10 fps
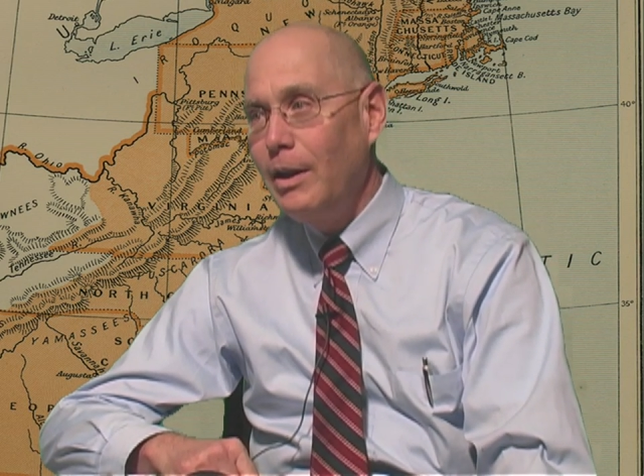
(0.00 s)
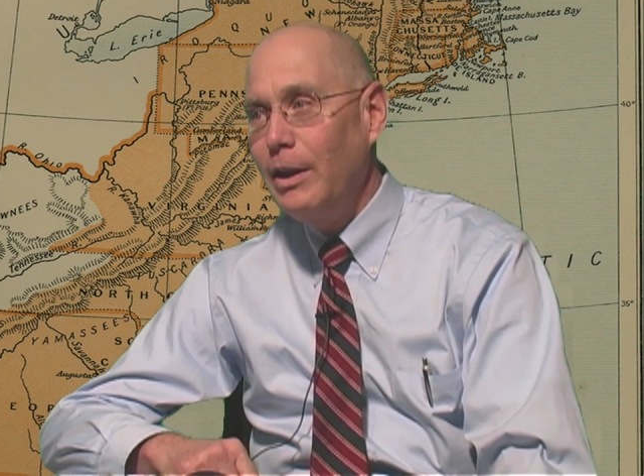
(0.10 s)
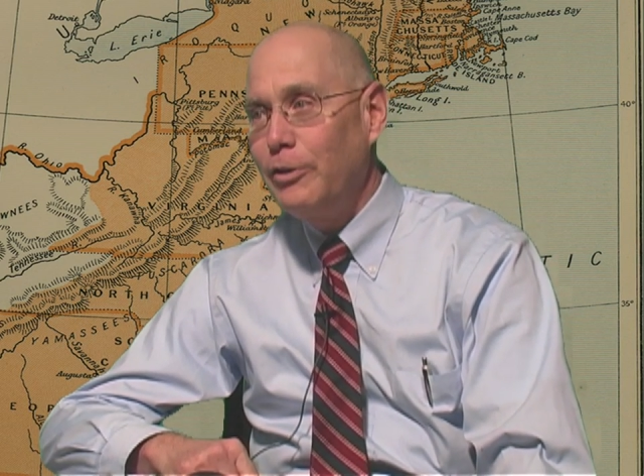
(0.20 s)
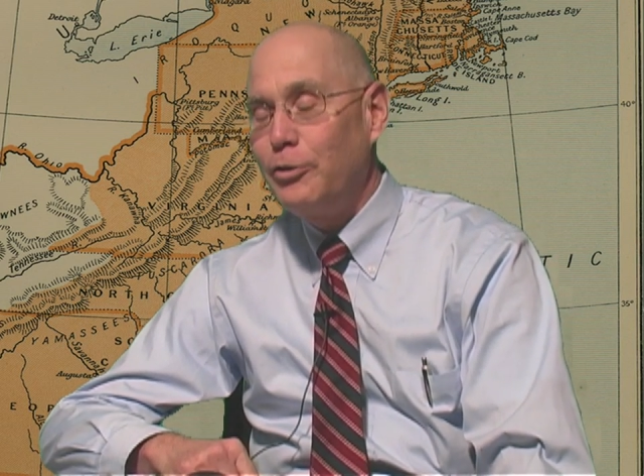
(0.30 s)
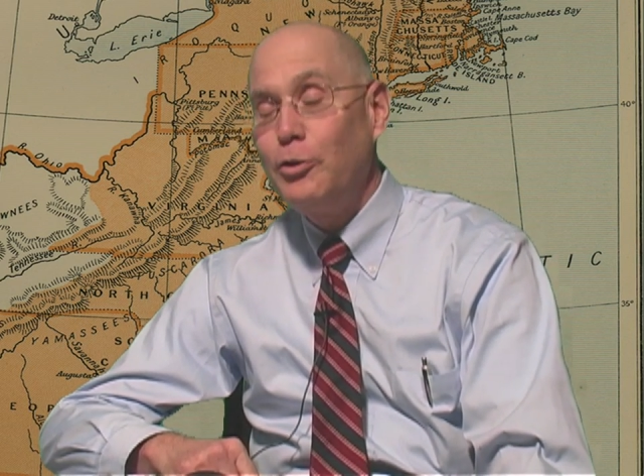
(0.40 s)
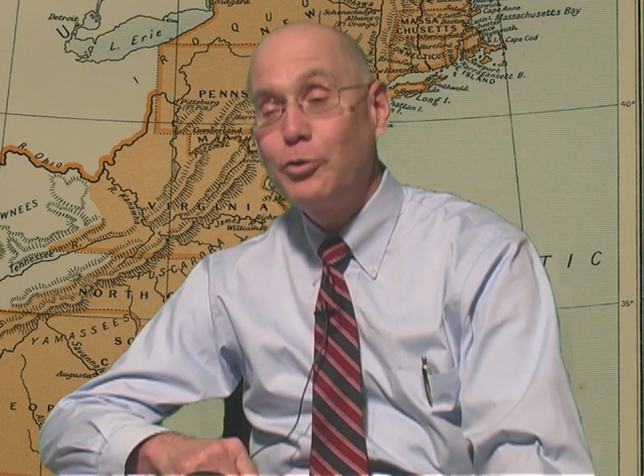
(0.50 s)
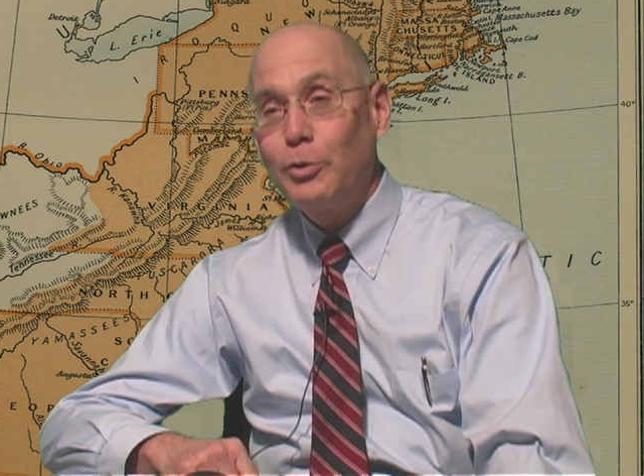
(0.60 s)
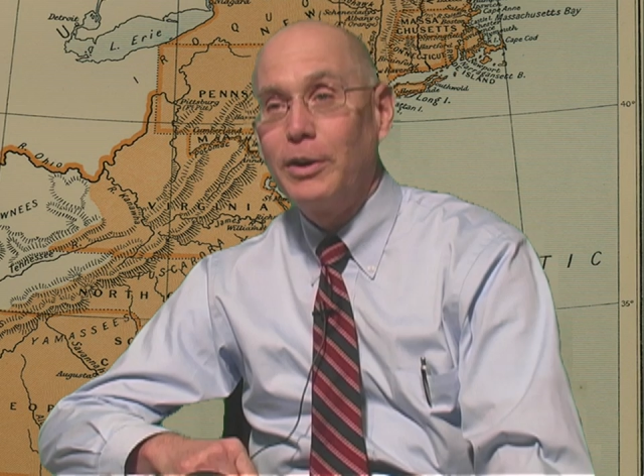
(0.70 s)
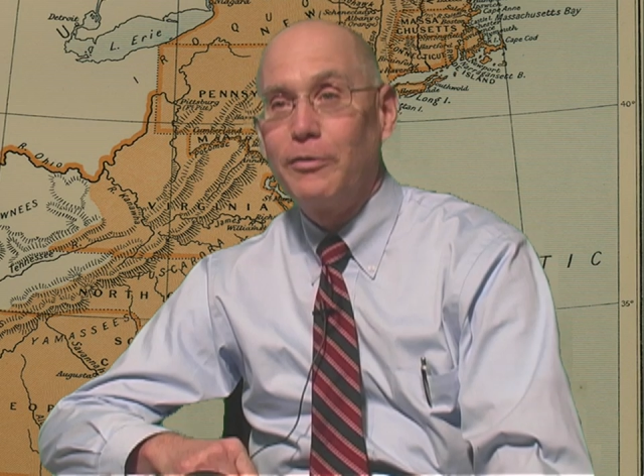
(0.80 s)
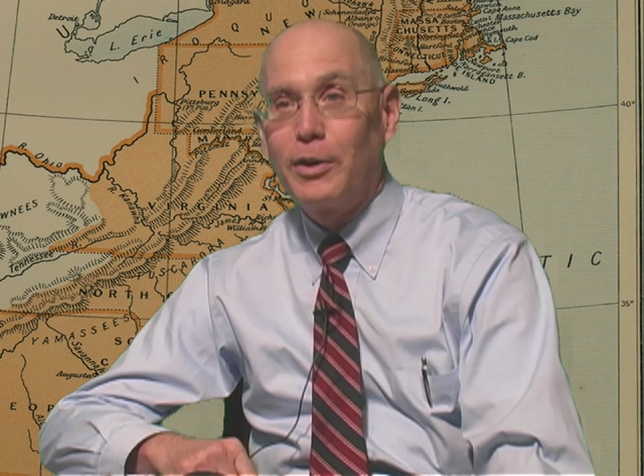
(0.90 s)
is
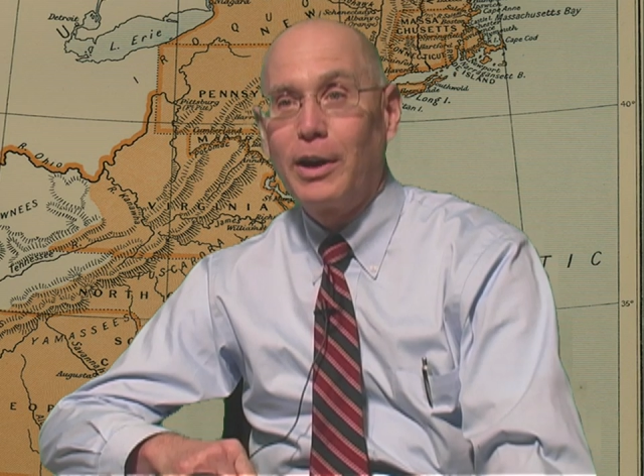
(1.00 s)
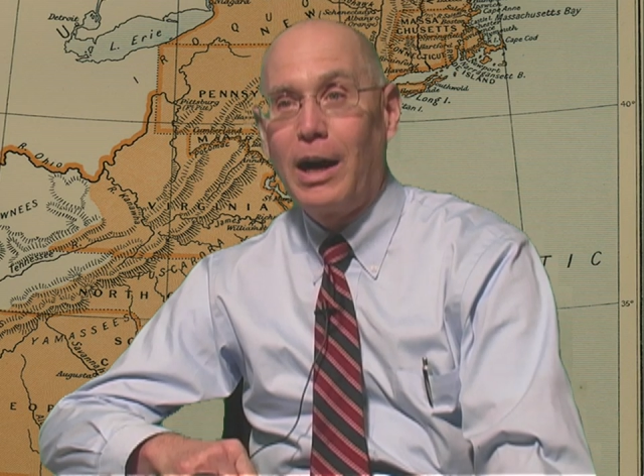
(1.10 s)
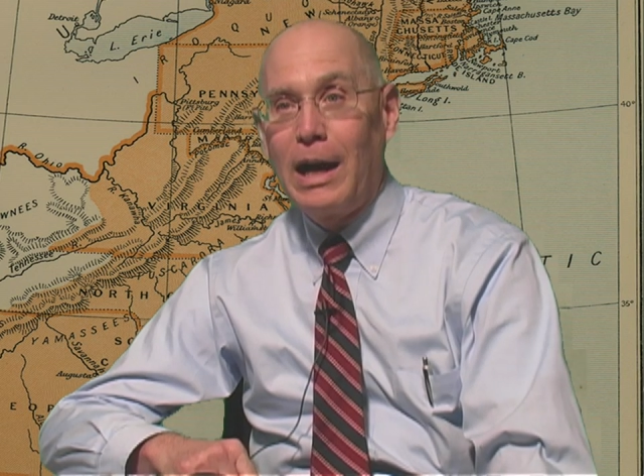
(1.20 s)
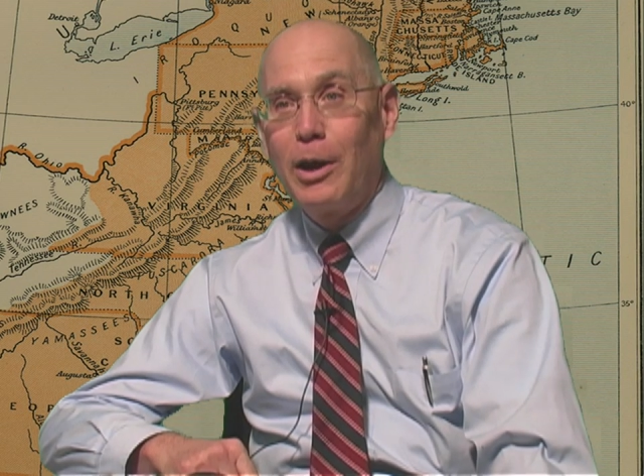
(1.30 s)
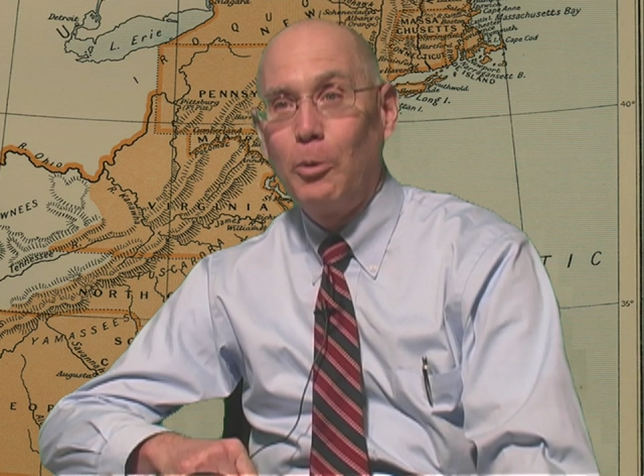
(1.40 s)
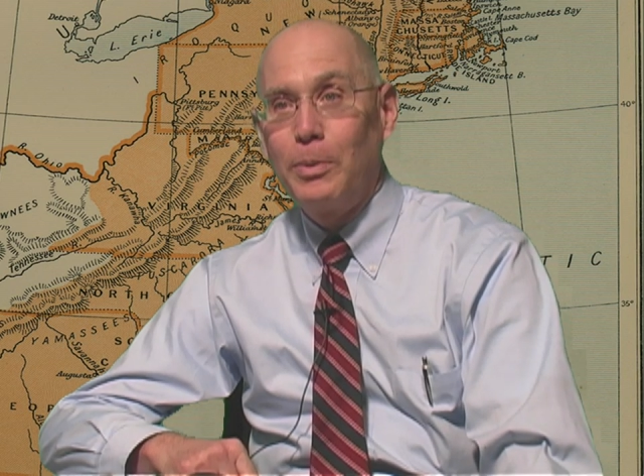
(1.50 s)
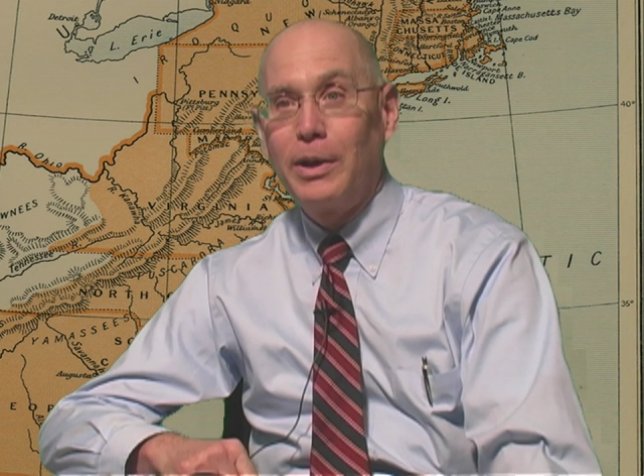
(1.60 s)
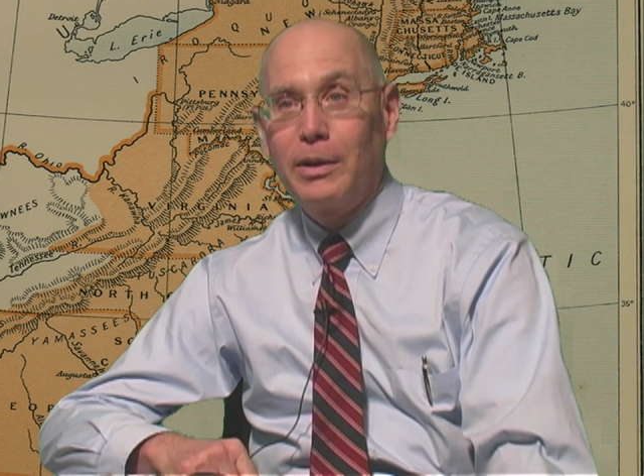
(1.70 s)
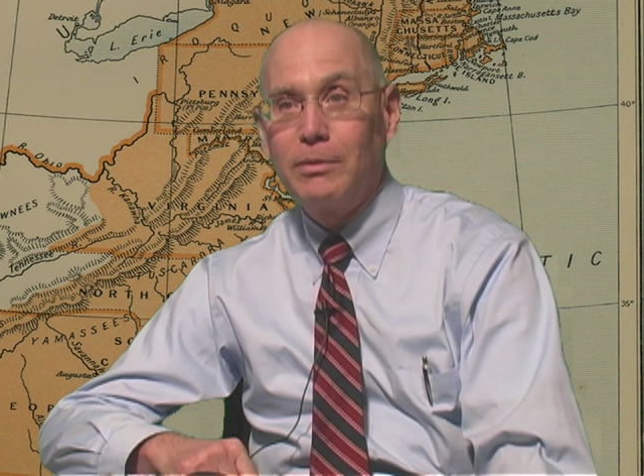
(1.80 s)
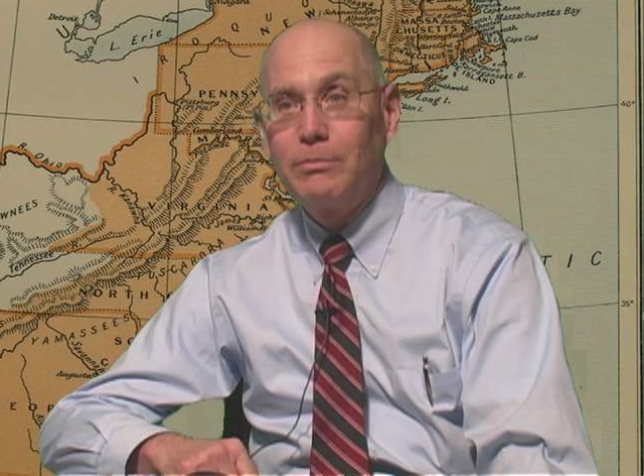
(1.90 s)
usually a very
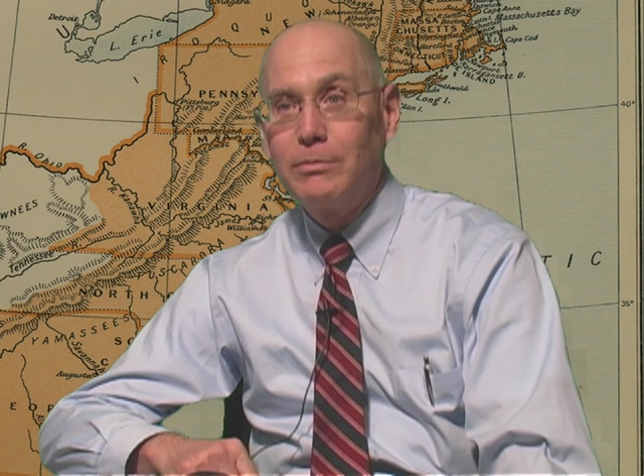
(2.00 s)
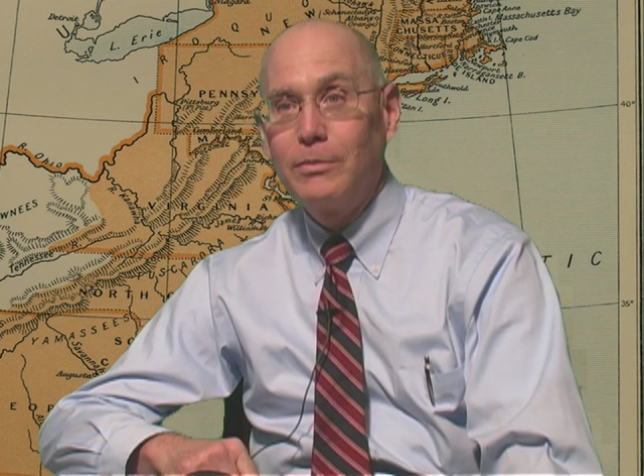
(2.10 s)
eye-opening